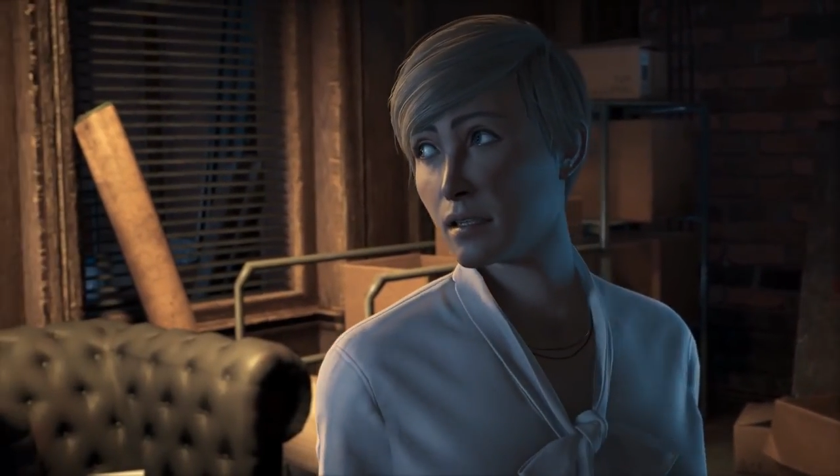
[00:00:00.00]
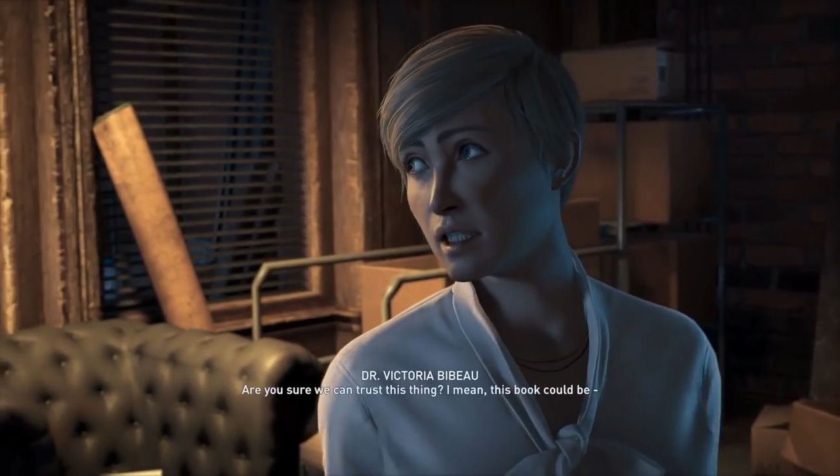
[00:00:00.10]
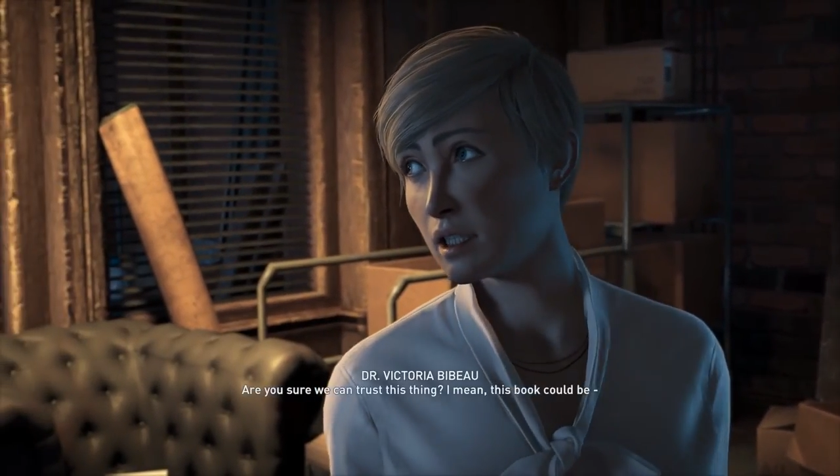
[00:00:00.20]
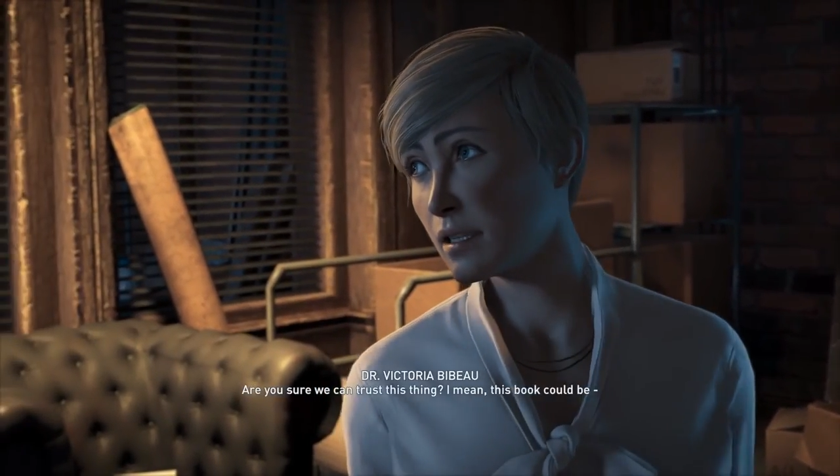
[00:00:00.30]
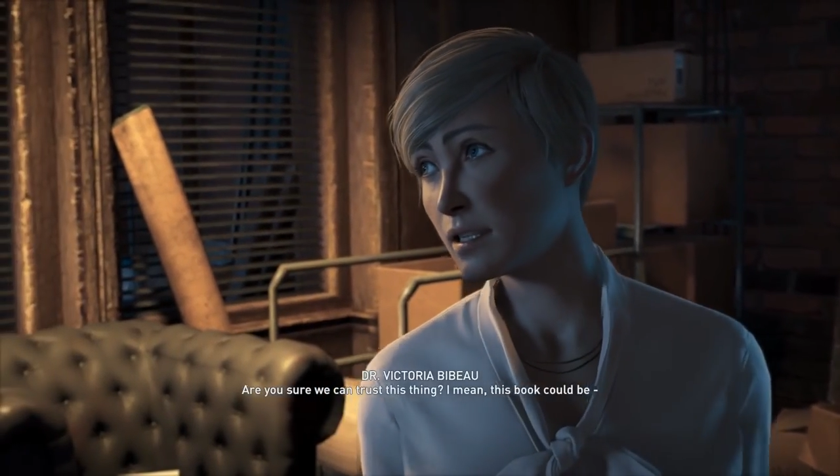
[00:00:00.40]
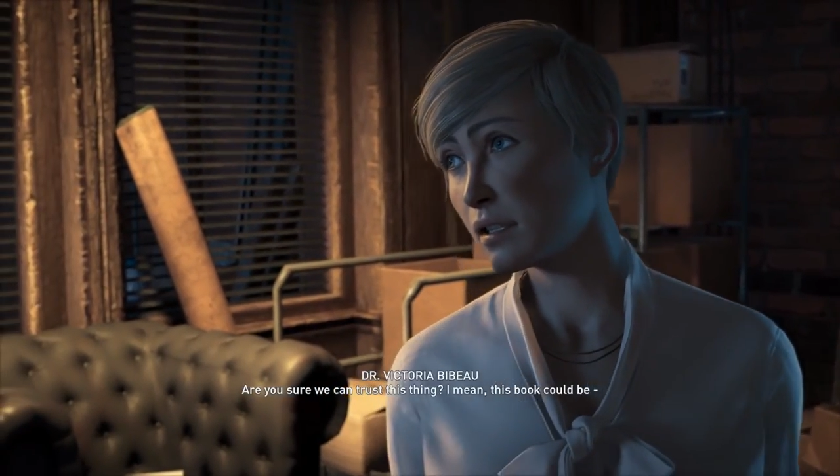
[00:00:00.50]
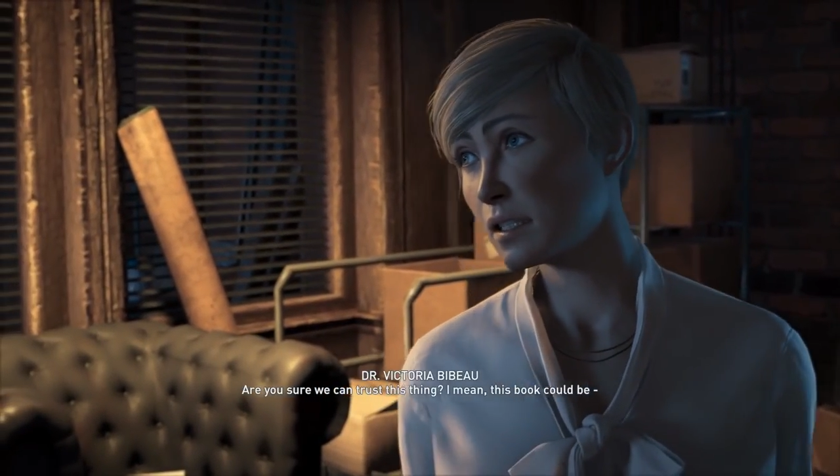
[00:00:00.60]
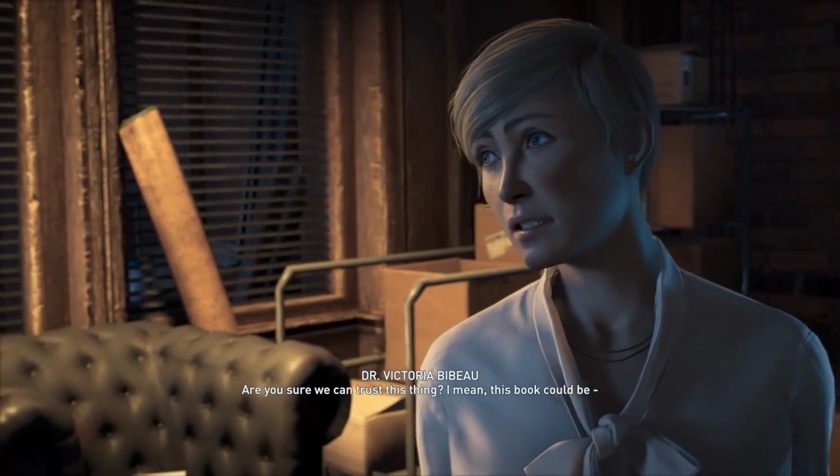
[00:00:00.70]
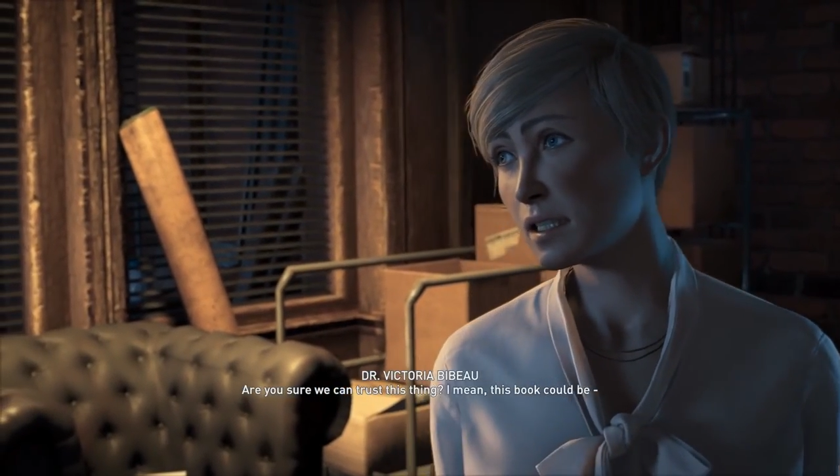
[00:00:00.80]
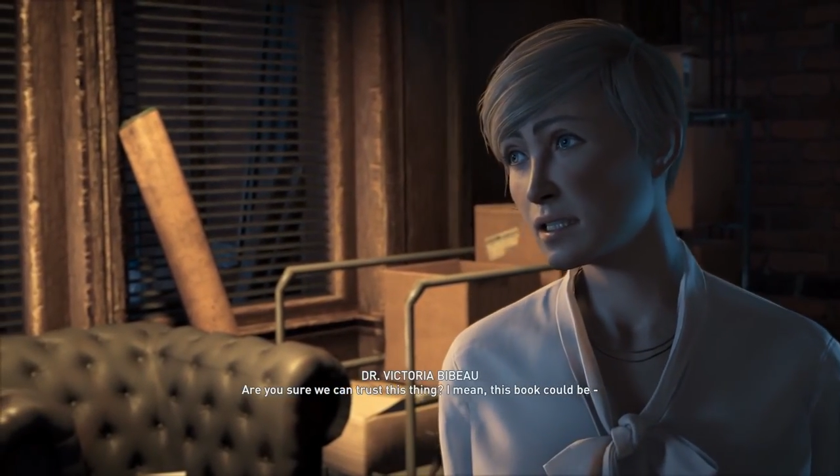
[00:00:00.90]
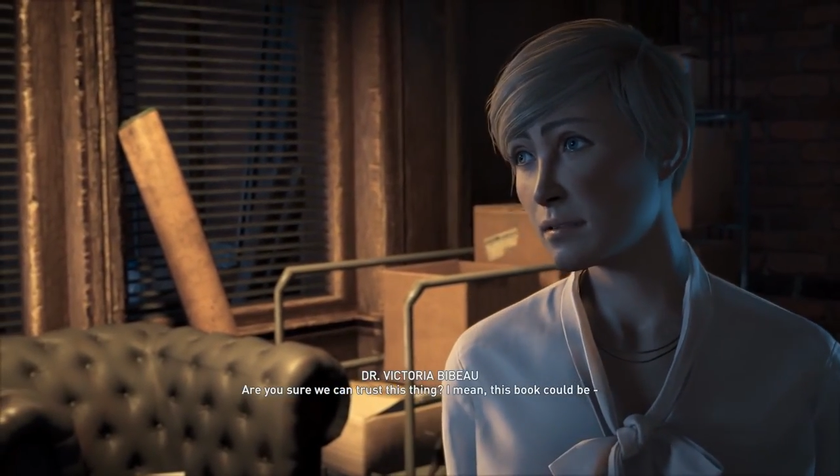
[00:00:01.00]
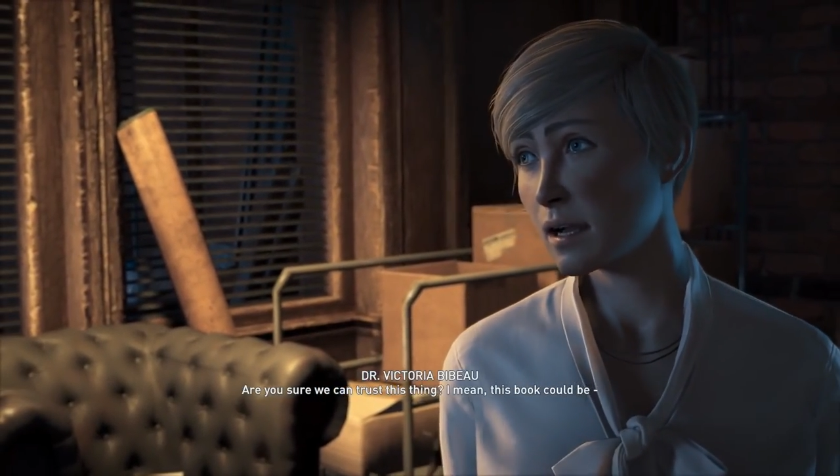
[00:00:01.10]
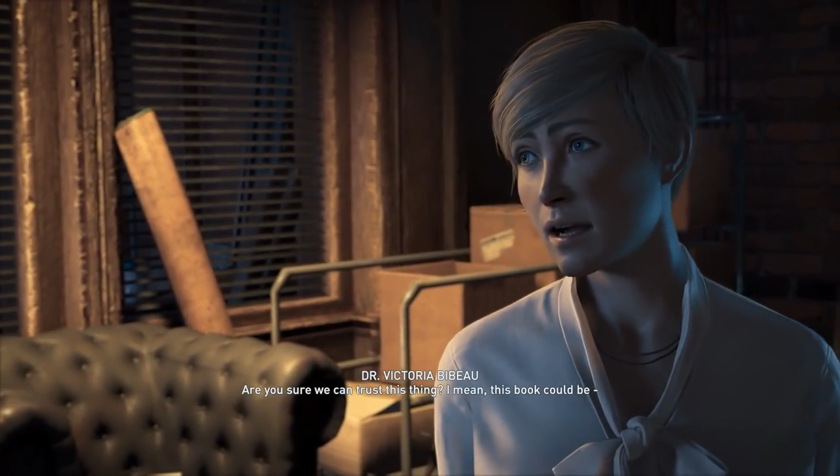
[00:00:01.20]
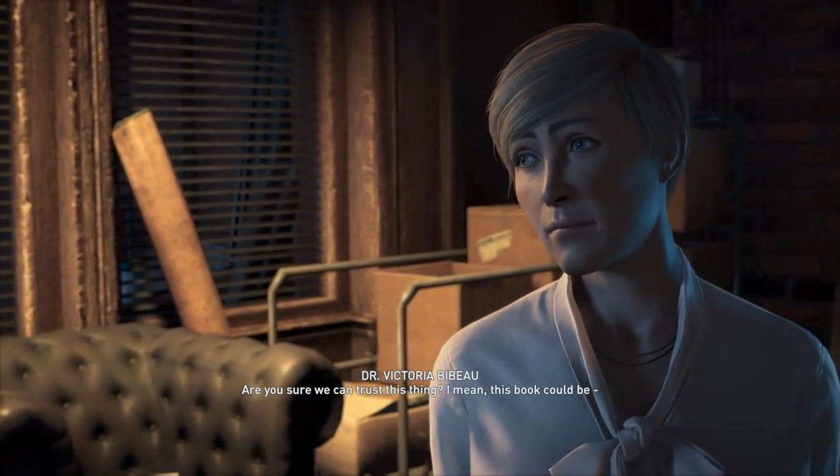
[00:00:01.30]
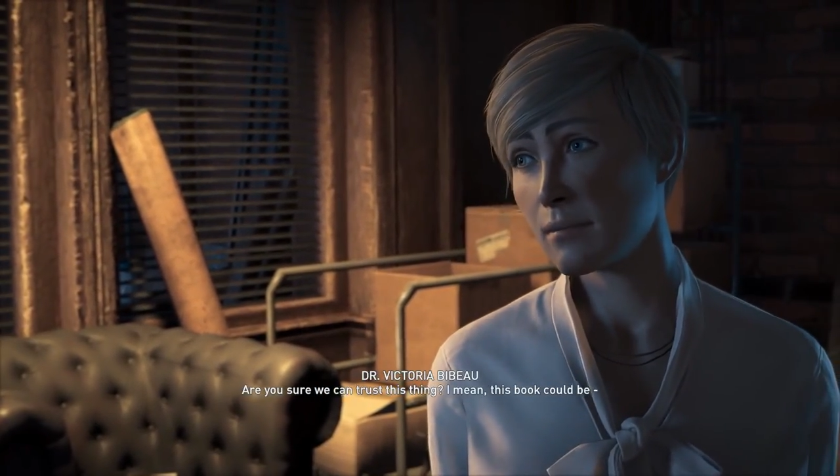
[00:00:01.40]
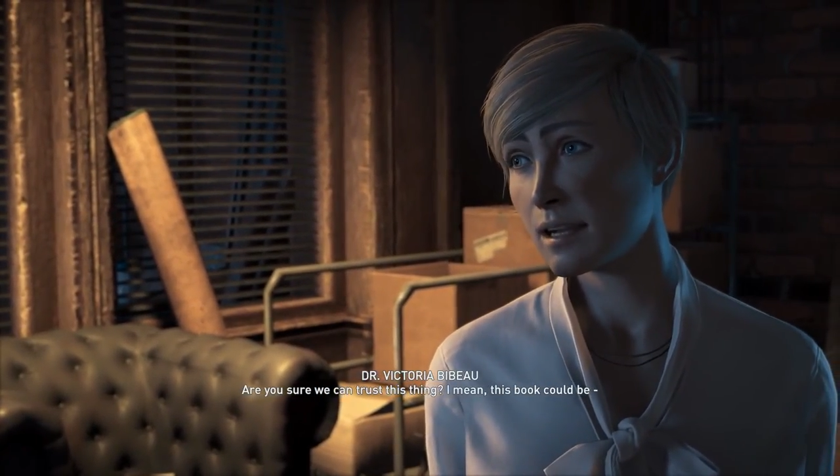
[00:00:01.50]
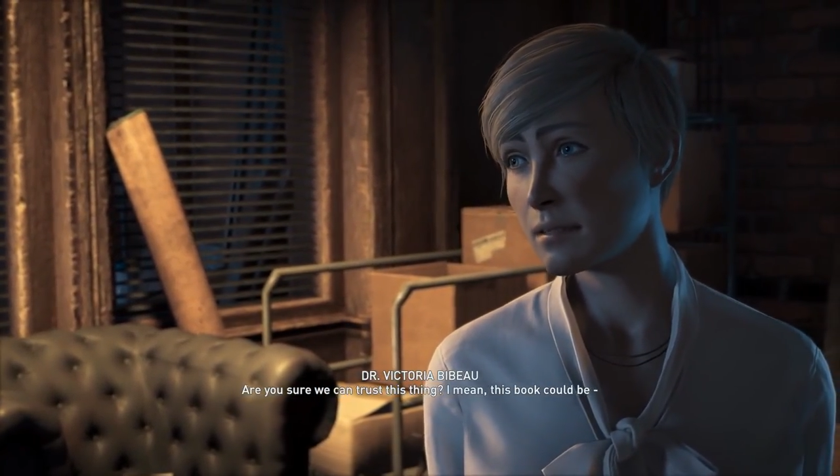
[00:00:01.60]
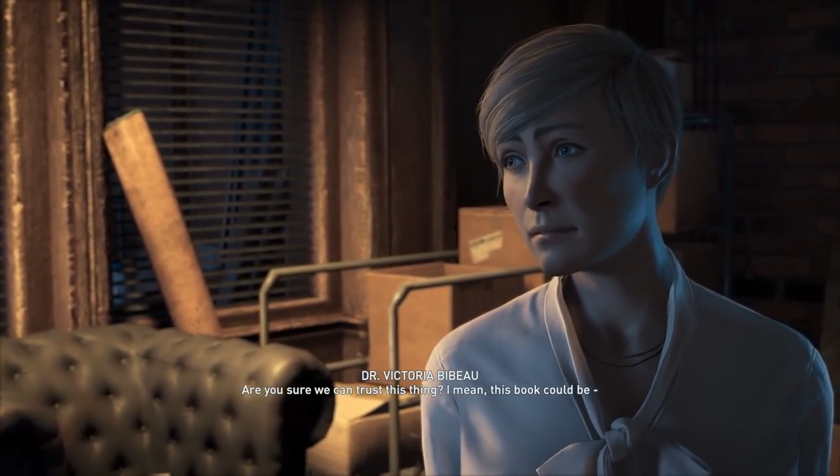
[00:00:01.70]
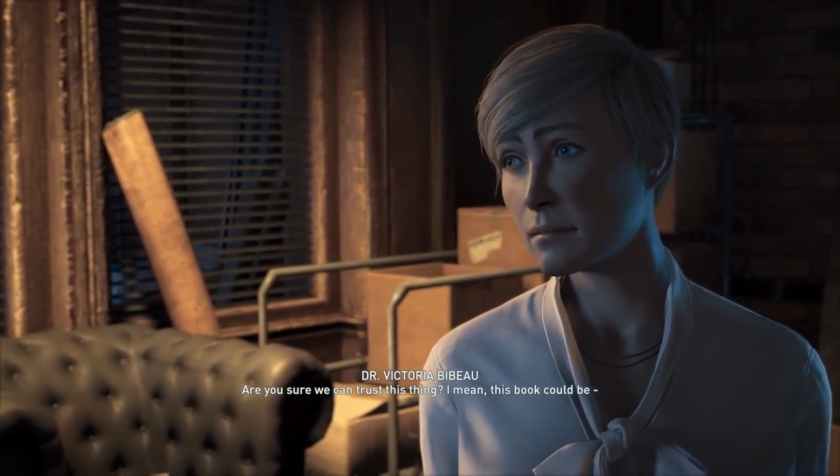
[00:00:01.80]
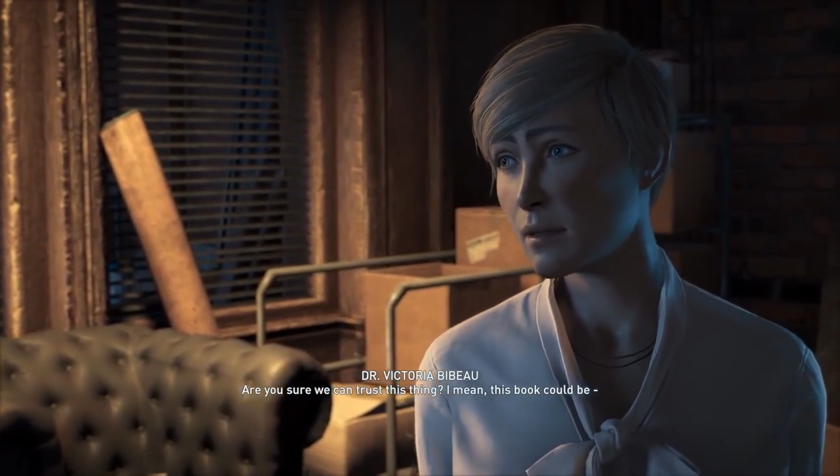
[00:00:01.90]
Are you sure we can trust this thing? I
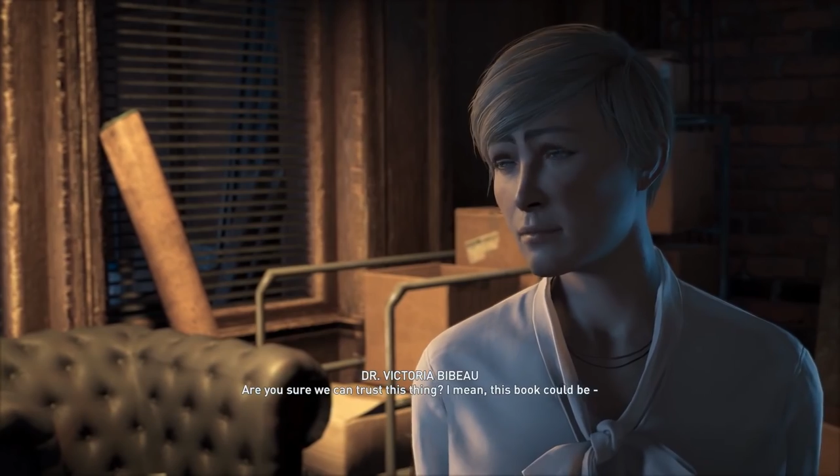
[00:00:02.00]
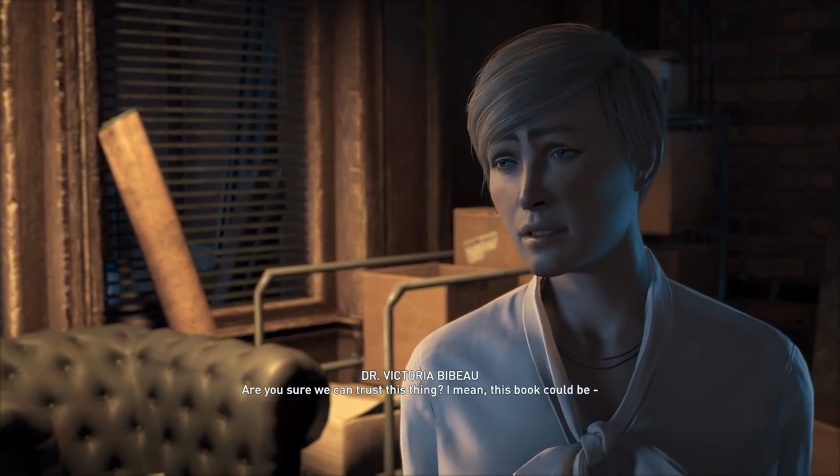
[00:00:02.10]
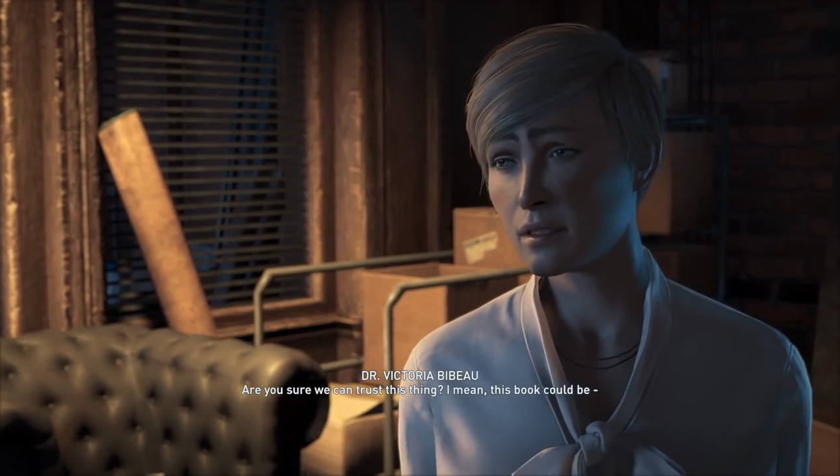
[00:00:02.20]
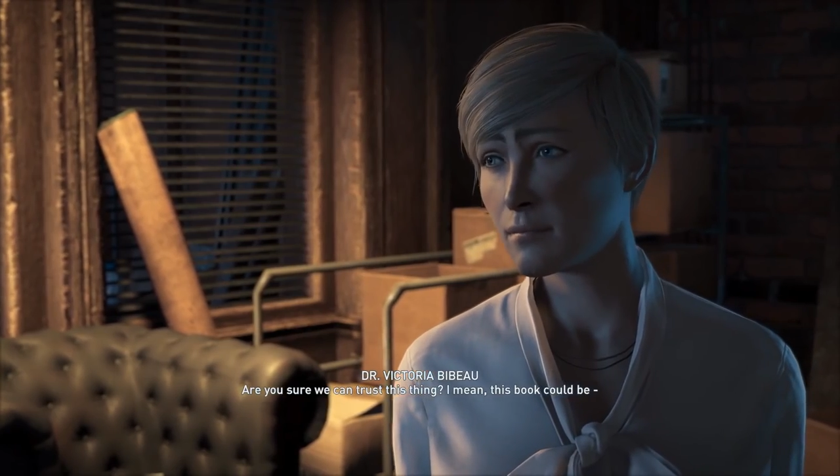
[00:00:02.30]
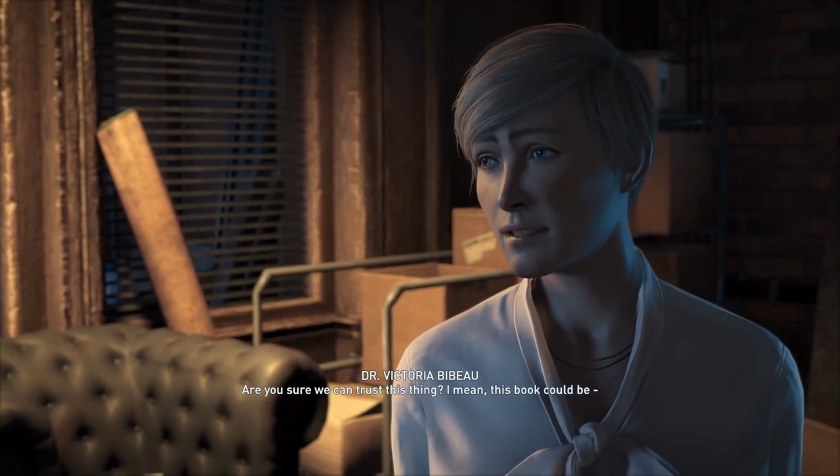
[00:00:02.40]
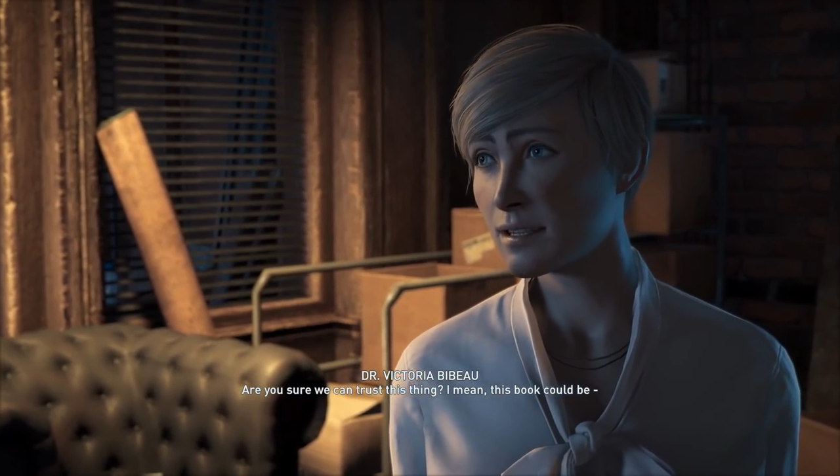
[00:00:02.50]
mean, the book could